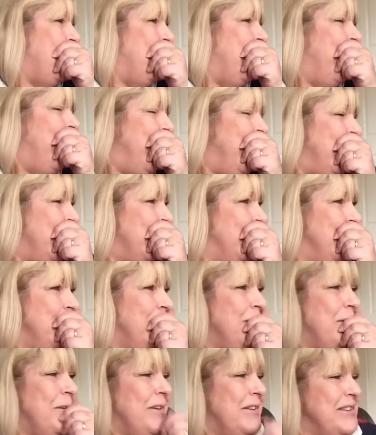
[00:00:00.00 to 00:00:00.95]

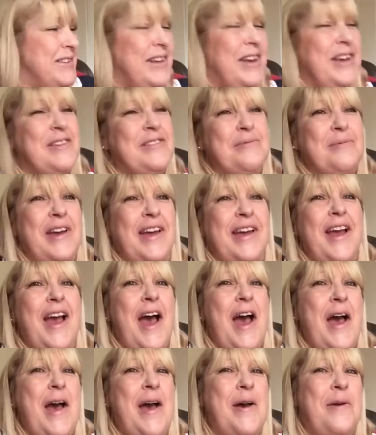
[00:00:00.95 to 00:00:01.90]
Oh, excuse me.
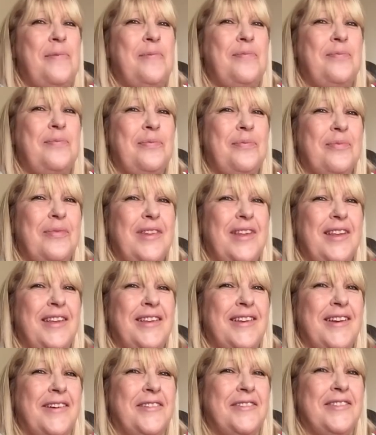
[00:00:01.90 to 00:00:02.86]

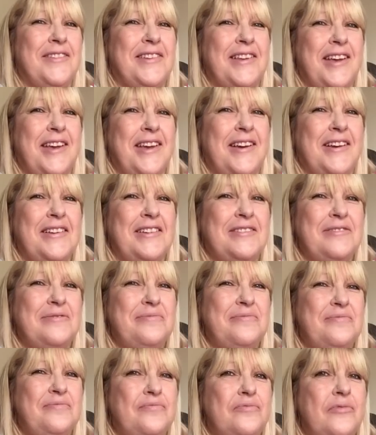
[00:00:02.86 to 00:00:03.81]
Oh dear.
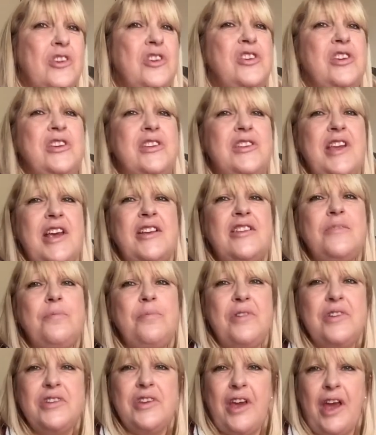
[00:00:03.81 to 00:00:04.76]
She's
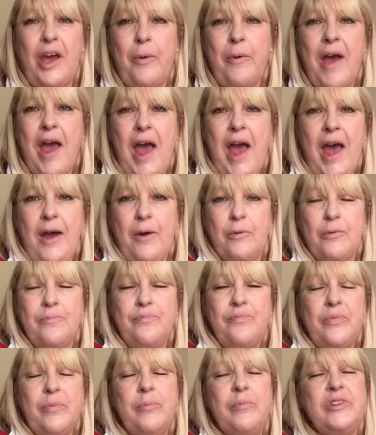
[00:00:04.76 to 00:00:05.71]
desperate to go out,
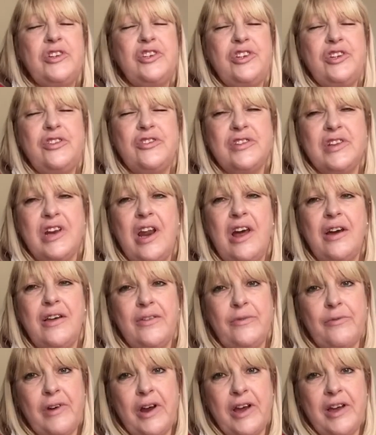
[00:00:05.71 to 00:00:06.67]
but she doesn't like
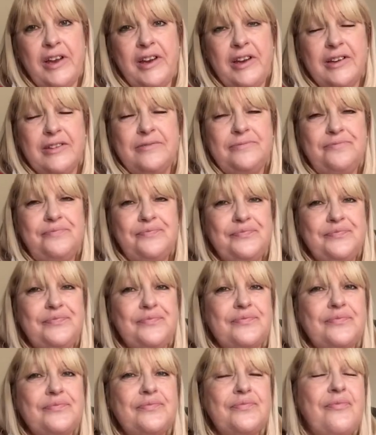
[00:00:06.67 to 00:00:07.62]
the rain.
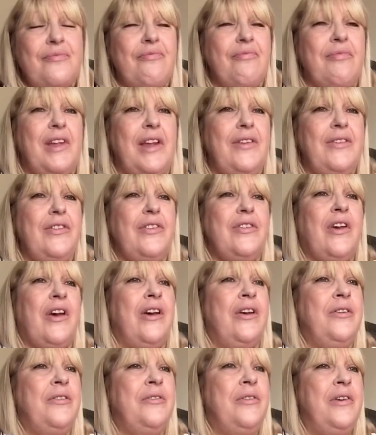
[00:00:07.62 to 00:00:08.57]
So
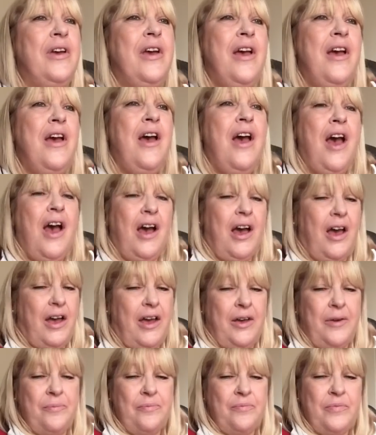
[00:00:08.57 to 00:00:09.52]

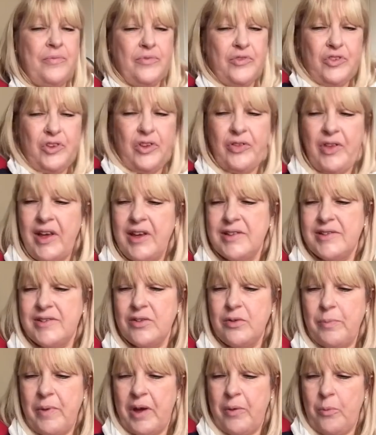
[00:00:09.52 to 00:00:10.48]
that's
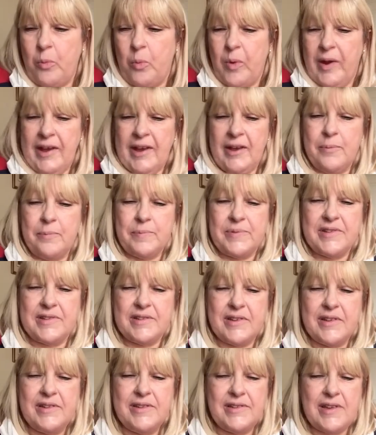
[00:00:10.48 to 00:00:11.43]
all my
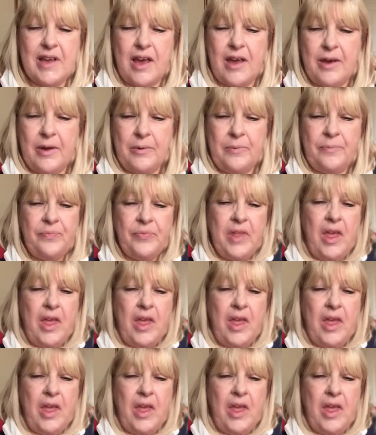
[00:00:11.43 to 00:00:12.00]
WIPs. So